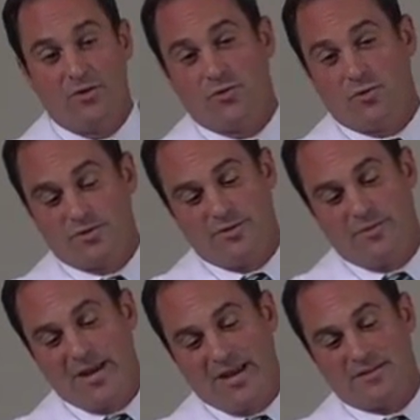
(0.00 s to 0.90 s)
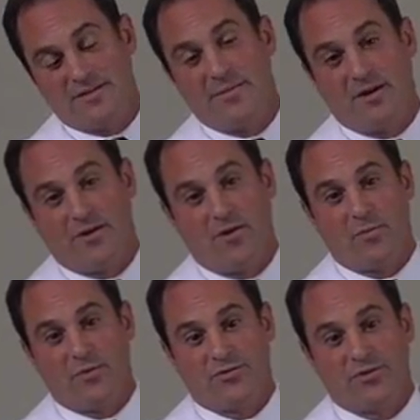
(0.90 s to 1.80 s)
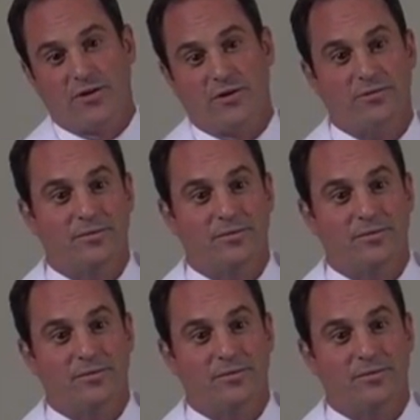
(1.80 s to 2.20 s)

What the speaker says: towards the base of the metacarpals here.